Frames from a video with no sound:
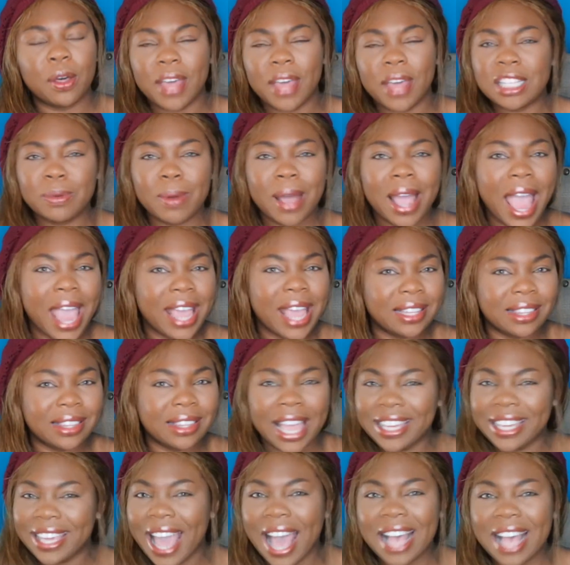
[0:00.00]
That's why I
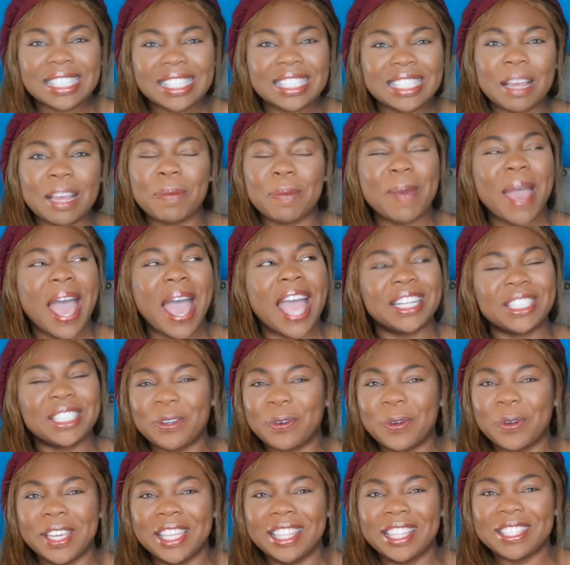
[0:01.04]
like gassing up the pageant
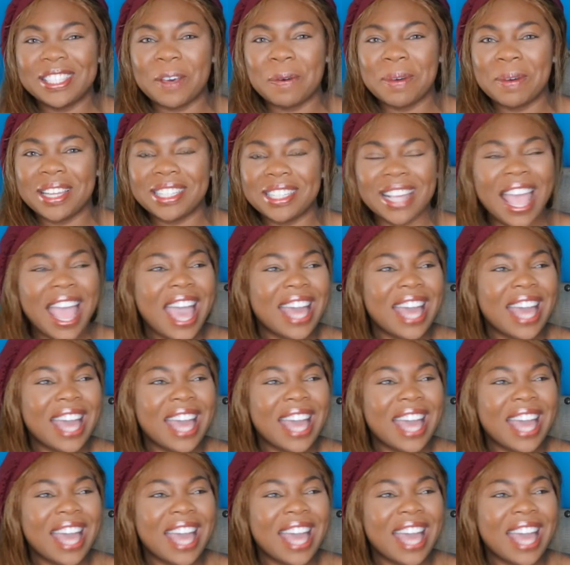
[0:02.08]
queens so much.